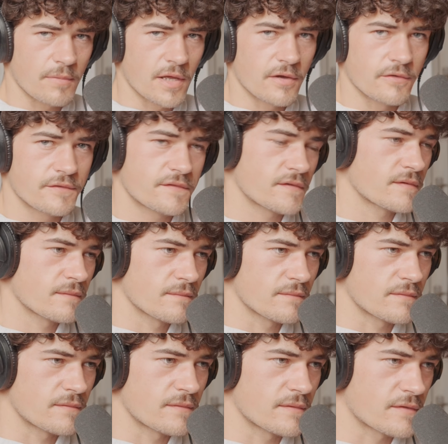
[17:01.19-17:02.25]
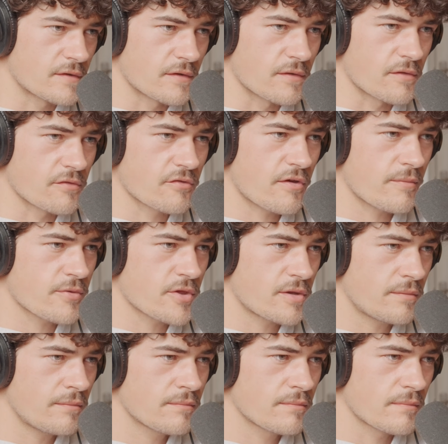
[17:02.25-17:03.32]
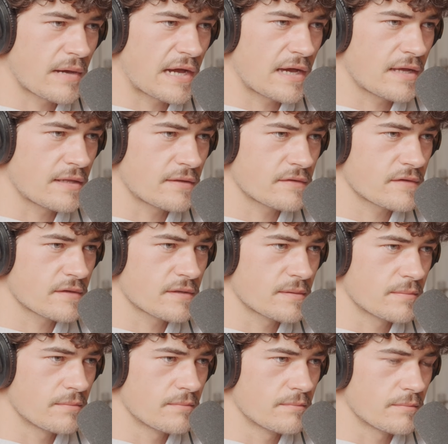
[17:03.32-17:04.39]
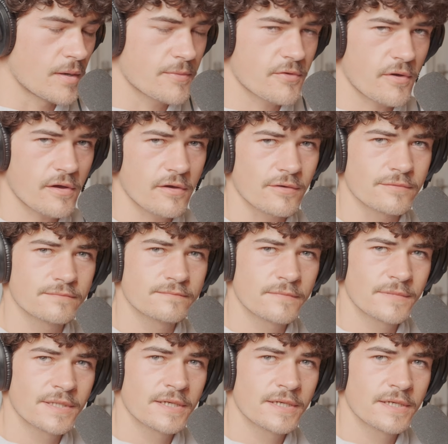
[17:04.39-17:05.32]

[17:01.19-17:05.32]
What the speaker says: upload, do the description, and Bob's your uncle.